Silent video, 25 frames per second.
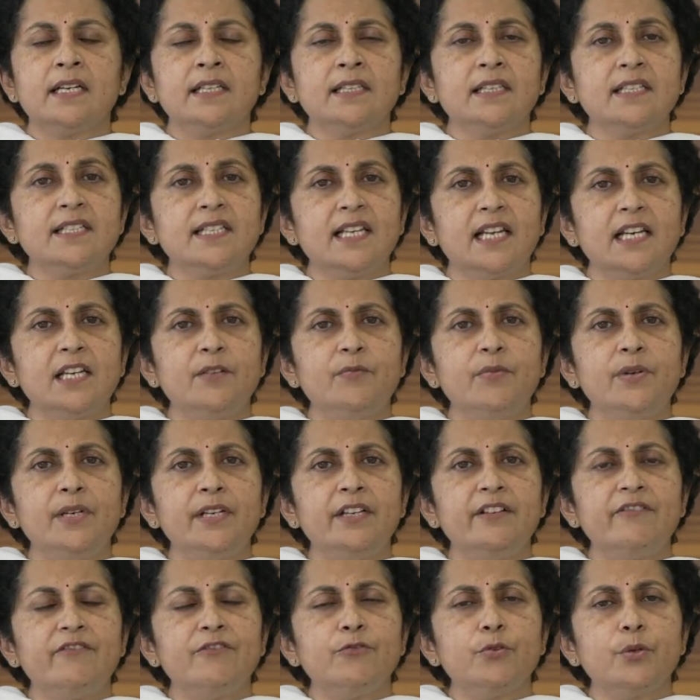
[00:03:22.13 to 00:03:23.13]
The
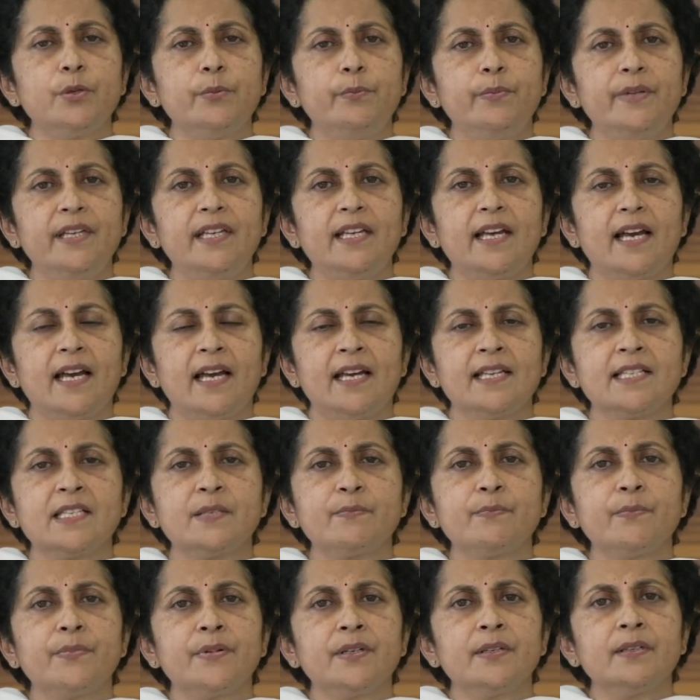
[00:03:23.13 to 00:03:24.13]
delivery would be as
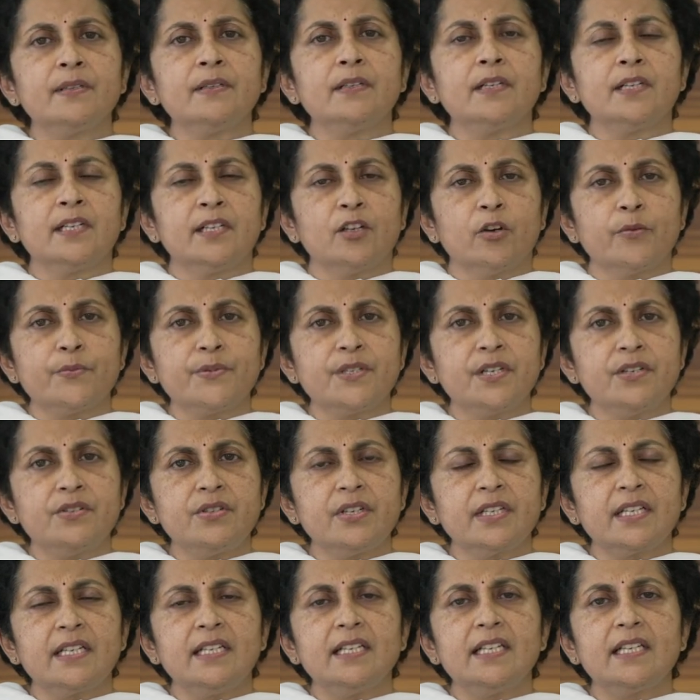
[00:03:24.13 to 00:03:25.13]
per an
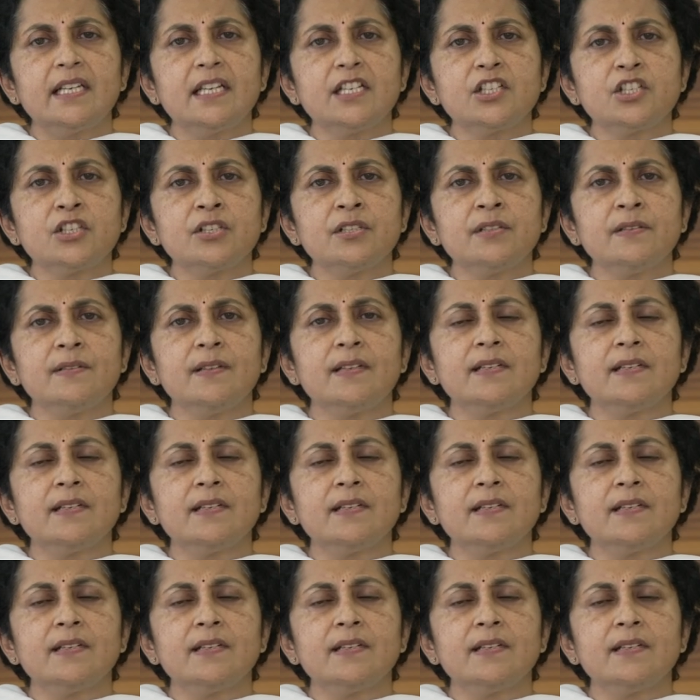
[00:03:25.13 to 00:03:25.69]
obstetric indication.